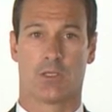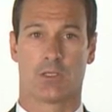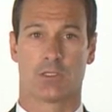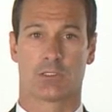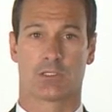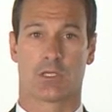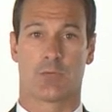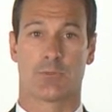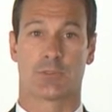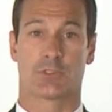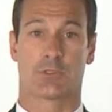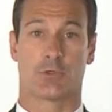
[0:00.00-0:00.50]

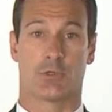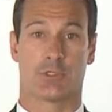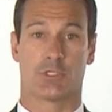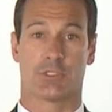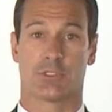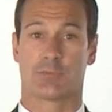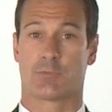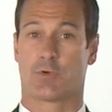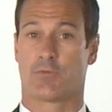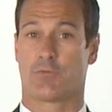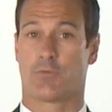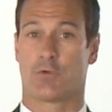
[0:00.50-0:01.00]
Some
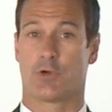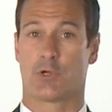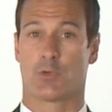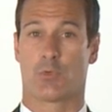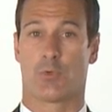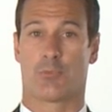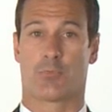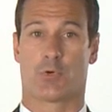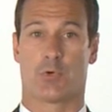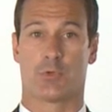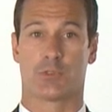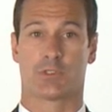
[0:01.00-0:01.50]
surgeons prefer to
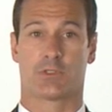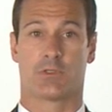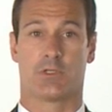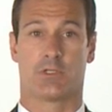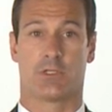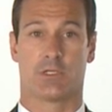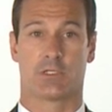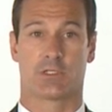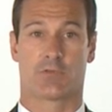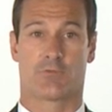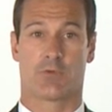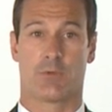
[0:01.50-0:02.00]
approach the
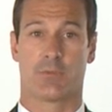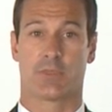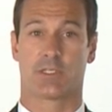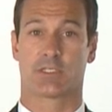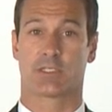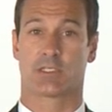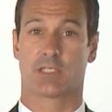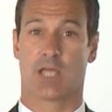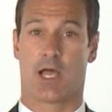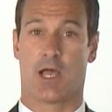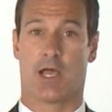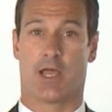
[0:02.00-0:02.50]
disc from the
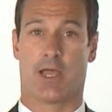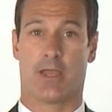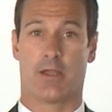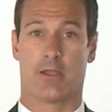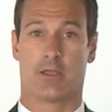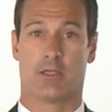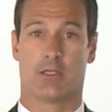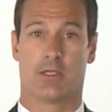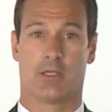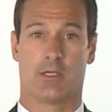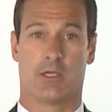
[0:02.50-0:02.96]
side,